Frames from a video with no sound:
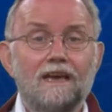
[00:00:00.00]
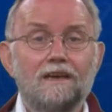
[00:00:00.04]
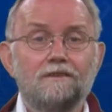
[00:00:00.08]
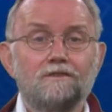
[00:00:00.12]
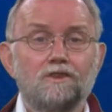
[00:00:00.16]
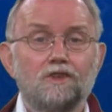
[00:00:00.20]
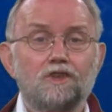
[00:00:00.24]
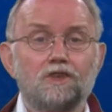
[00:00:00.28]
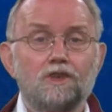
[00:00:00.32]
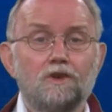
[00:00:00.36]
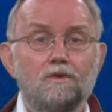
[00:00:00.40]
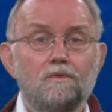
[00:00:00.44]

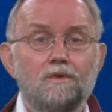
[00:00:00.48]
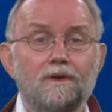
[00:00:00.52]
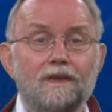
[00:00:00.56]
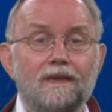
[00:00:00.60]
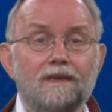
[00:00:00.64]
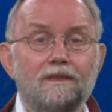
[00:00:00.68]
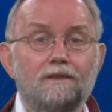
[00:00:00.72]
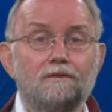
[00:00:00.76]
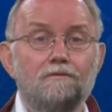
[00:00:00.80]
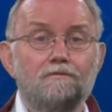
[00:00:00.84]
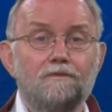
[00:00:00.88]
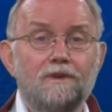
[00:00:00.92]
As shown
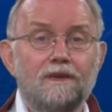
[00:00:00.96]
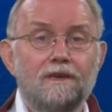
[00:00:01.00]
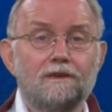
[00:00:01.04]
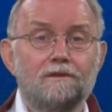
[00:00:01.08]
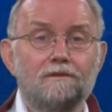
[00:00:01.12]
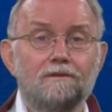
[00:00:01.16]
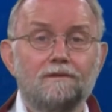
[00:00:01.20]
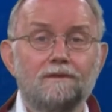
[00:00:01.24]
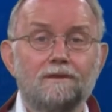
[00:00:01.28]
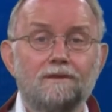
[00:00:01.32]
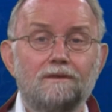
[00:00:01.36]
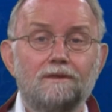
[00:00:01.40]
in the
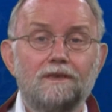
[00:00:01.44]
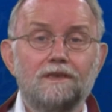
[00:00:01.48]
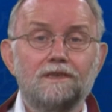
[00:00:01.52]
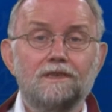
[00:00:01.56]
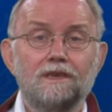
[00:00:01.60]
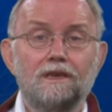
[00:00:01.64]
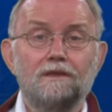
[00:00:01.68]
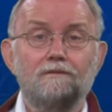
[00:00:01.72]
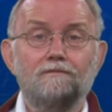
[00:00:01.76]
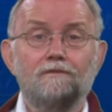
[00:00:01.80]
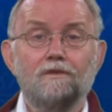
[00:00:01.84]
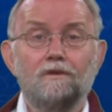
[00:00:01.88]
figure, this
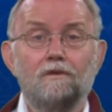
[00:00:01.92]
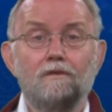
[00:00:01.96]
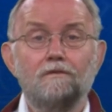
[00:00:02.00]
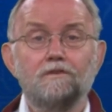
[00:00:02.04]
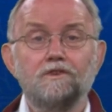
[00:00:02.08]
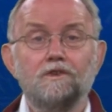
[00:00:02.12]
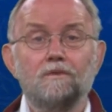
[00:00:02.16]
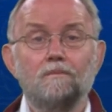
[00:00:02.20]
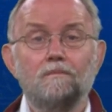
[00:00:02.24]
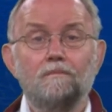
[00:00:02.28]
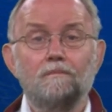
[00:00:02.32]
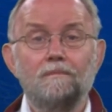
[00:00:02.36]

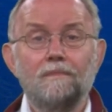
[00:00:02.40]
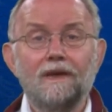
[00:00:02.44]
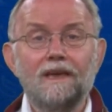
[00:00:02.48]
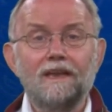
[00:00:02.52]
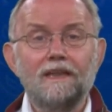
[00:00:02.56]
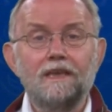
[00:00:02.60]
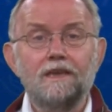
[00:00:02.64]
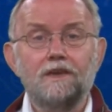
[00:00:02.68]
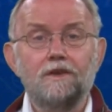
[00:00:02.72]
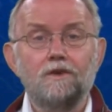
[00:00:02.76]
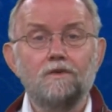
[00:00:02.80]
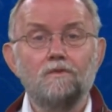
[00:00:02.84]
involves
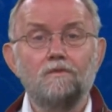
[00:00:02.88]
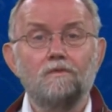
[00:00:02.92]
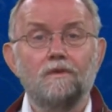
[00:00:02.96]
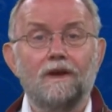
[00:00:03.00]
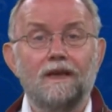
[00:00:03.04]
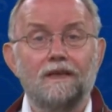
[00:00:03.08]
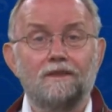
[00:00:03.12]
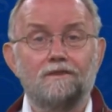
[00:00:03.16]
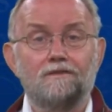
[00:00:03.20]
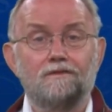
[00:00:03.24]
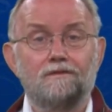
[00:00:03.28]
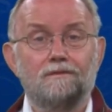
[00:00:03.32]
many Q
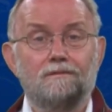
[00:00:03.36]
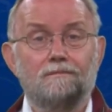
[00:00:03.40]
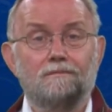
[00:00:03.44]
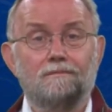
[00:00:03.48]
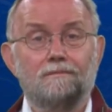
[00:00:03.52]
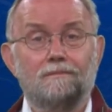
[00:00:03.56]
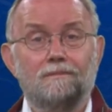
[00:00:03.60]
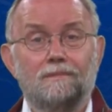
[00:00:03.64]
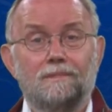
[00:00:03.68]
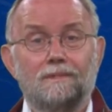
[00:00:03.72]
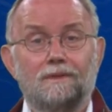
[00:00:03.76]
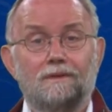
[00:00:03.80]
rates,
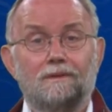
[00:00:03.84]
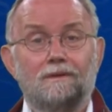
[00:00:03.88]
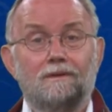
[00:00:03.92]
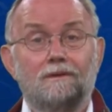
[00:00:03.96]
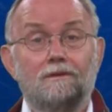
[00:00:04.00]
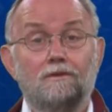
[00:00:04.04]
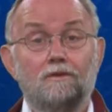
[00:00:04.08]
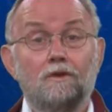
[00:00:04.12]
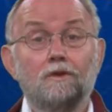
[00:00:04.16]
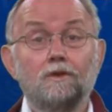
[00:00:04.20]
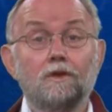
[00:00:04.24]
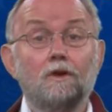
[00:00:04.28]

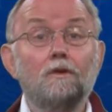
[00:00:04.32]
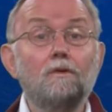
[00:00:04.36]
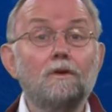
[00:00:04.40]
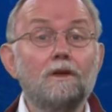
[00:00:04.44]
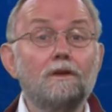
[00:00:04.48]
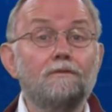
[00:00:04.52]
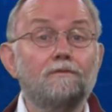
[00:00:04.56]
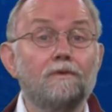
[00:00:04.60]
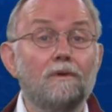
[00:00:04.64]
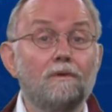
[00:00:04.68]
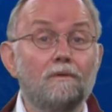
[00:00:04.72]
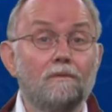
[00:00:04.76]
not
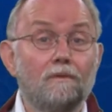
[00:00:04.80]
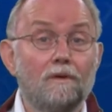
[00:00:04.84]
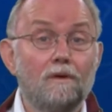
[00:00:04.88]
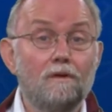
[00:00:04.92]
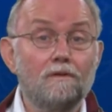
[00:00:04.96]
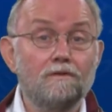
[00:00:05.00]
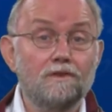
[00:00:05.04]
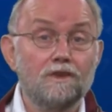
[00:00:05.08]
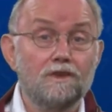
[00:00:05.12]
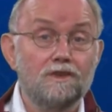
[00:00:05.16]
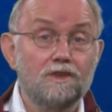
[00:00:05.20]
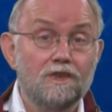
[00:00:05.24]
only for
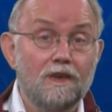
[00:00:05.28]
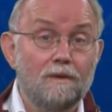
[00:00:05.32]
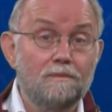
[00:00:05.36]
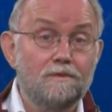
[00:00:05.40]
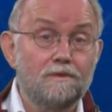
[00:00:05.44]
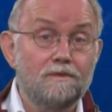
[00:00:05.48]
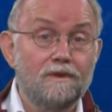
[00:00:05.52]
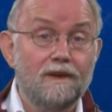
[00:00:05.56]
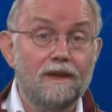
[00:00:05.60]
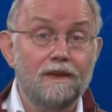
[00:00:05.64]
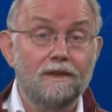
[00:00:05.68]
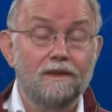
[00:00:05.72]
growth,
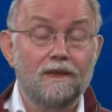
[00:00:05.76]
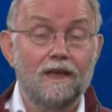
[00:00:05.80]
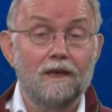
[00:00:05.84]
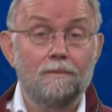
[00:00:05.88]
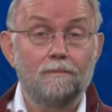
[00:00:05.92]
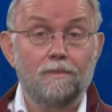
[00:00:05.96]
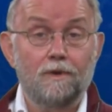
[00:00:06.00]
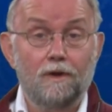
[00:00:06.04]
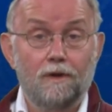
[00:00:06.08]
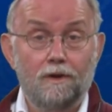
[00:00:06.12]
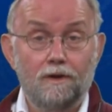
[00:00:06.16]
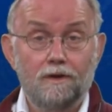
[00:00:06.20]
substrate
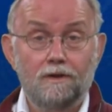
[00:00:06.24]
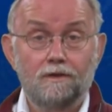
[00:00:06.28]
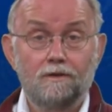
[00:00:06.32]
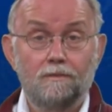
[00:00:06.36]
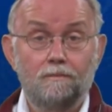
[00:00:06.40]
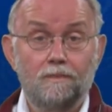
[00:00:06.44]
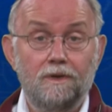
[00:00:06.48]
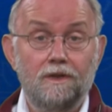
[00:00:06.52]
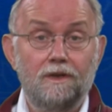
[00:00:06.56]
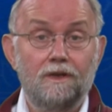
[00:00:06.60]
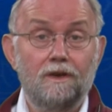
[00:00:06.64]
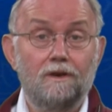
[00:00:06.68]
and
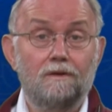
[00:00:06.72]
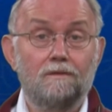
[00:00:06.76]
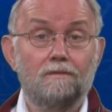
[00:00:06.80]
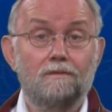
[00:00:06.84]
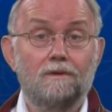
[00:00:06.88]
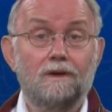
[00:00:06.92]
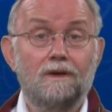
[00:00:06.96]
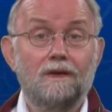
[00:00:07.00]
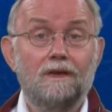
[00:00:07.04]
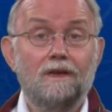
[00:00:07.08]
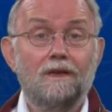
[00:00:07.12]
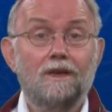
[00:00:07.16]
product,
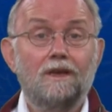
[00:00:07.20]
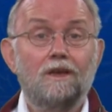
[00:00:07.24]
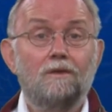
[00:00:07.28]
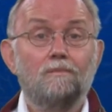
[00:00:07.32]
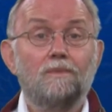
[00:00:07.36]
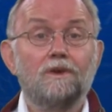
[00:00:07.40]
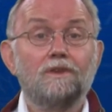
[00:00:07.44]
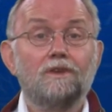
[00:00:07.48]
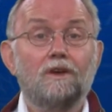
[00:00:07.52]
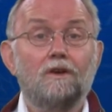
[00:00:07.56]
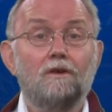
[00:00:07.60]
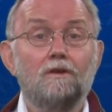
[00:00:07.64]
PDO,
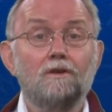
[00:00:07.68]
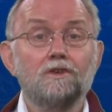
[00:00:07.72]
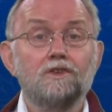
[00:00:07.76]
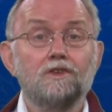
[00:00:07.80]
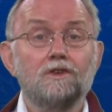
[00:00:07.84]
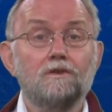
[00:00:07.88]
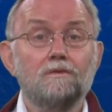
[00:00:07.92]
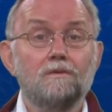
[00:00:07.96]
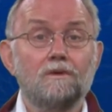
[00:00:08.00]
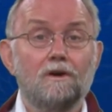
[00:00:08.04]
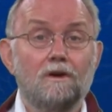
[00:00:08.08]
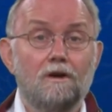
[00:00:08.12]
but
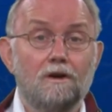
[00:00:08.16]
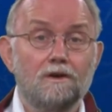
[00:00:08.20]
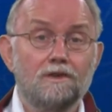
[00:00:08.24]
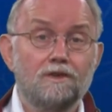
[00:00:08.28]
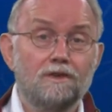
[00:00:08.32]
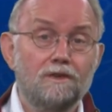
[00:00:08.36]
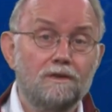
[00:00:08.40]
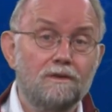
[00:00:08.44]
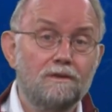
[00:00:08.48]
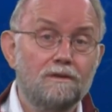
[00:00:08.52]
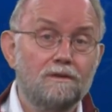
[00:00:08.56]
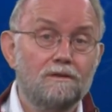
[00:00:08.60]
also
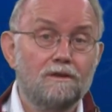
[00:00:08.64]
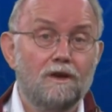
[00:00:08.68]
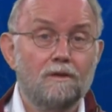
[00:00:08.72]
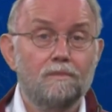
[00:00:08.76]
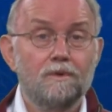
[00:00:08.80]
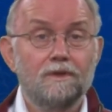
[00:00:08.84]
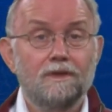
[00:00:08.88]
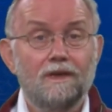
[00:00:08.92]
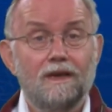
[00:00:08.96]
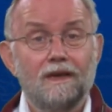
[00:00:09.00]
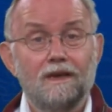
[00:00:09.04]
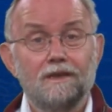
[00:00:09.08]
oxygen,
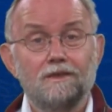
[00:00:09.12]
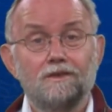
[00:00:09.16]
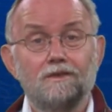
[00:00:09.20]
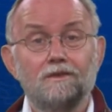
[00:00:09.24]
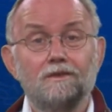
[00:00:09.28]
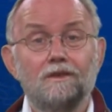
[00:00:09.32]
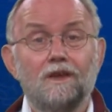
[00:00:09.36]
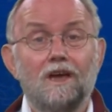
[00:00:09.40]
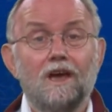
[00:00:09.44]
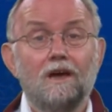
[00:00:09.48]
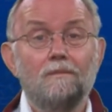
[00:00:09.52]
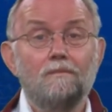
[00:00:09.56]
carbon
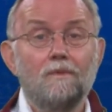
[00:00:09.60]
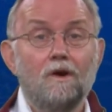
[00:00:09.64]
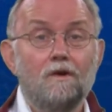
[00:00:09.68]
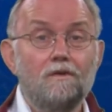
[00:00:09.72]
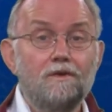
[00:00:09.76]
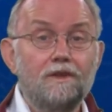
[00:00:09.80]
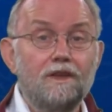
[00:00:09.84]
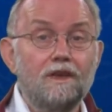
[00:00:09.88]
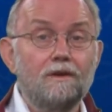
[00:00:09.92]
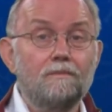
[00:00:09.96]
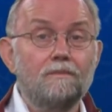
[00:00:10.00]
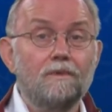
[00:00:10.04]
dioxide,
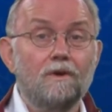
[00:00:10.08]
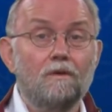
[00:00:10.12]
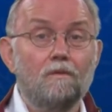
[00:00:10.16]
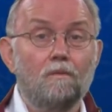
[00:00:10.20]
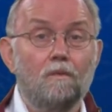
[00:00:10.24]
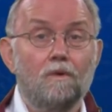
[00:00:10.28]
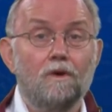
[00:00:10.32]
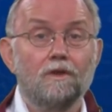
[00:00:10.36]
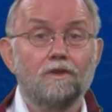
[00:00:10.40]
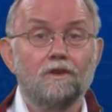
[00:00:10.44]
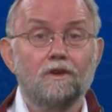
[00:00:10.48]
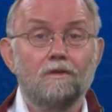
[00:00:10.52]
ammonium,
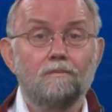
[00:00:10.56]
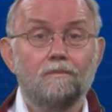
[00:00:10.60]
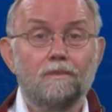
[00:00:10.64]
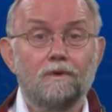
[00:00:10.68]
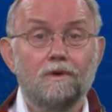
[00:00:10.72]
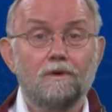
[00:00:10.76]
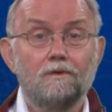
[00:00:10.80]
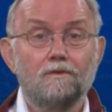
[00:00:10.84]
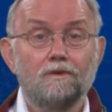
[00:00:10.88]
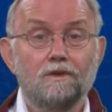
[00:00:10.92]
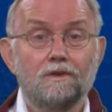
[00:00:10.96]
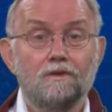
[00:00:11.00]
water,
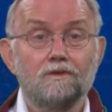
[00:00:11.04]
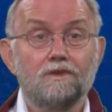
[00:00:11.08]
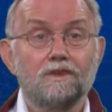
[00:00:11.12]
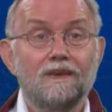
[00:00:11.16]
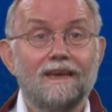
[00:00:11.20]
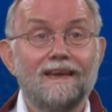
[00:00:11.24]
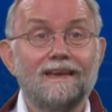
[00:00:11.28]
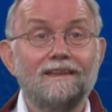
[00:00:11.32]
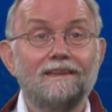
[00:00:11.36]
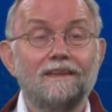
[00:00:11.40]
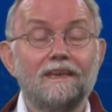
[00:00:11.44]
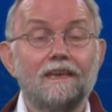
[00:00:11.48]
protons
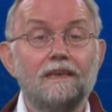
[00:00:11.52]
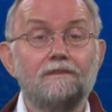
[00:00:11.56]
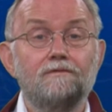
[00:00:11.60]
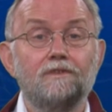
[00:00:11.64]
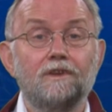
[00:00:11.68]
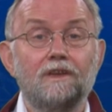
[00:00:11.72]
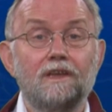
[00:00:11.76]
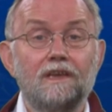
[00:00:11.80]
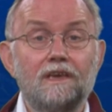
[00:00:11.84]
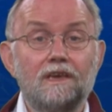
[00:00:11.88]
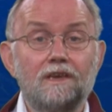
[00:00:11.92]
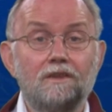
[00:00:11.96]
and
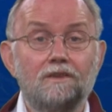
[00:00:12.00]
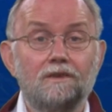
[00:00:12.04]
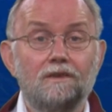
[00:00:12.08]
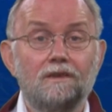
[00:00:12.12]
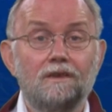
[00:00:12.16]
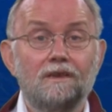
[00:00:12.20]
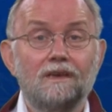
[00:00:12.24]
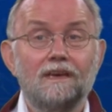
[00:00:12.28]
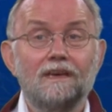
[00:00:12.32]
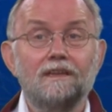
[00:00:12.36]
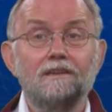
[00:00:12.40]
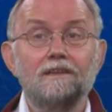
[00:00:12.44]
even heat,
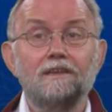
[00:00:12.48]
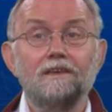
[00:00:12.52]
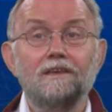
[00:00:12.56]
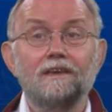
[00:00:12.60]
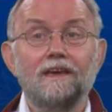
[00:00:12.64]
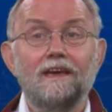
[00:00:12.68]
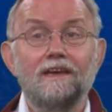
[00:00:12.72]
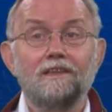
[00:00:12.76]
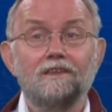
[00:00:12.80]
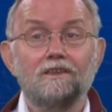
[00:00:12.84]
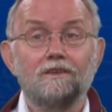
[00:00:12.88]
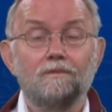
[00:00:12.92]

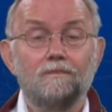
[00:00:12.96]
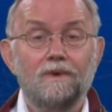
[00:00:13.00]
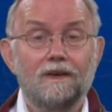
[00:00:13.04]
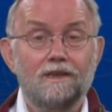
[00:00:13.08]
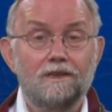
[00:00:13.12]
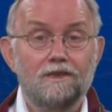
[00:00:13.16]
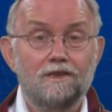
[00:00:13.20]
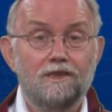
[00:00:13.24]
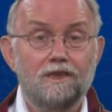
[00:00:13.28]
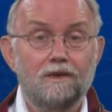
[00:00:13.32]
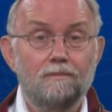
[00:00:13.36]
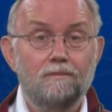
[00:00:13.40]
indicated by
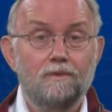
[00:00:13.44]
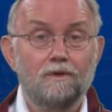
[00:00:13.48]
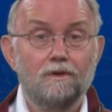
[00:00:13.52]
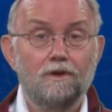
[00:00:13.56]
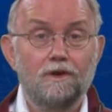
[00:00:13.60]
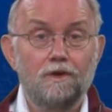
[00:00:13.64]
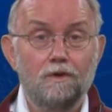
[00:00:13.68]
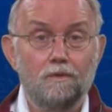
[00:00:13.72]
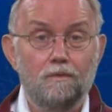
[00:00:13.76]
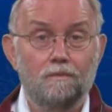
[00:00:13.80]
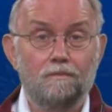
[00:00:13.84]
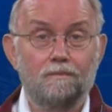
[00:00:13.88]
the symbol
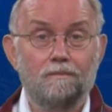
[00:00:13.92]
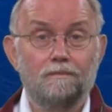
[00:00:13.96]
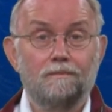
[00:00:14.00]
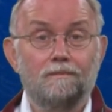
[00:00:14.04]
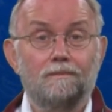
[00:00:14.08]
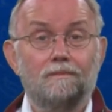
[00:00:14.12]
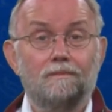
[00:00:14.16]
Q.